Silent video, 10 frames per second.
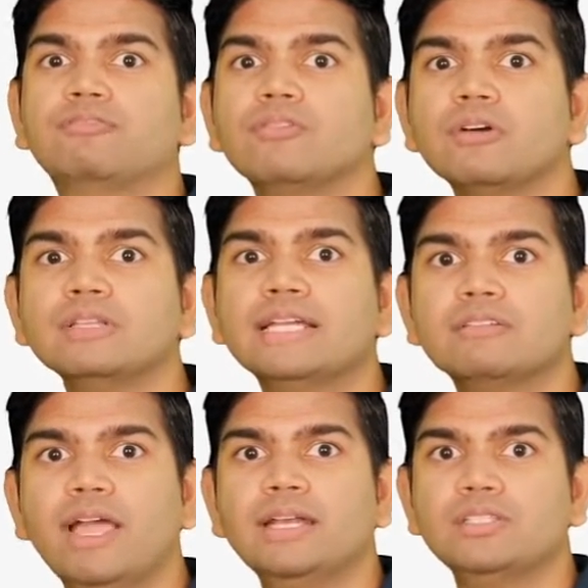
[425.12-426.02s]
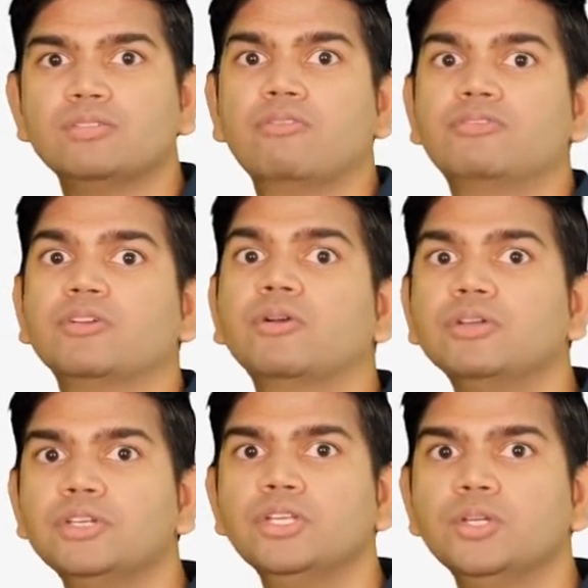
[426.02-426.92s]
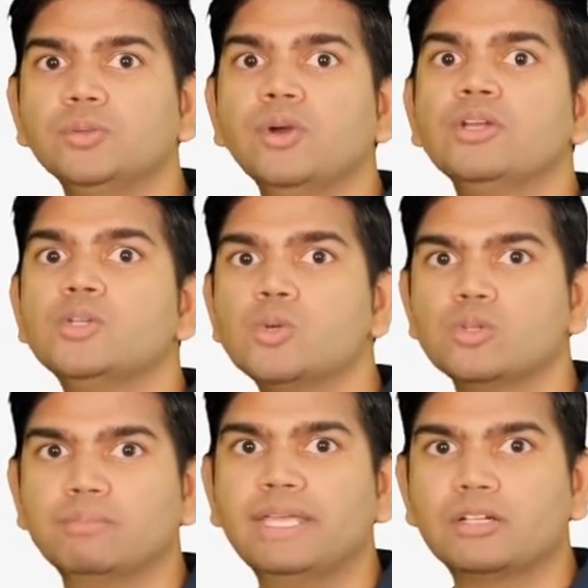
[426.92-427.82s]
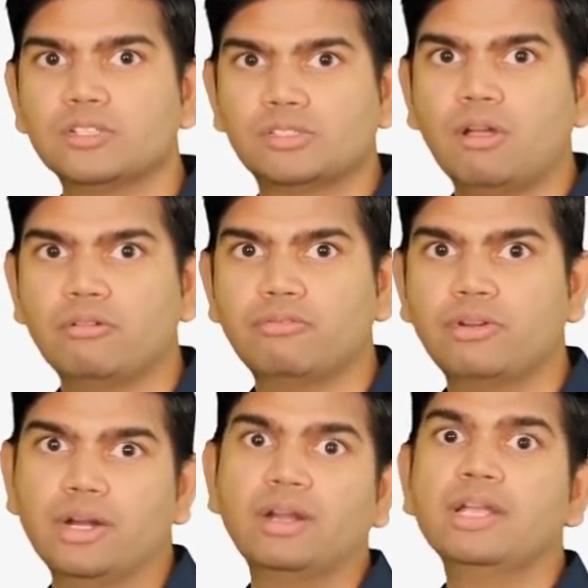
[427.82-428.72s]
full advantage of your new Doodle Maker software.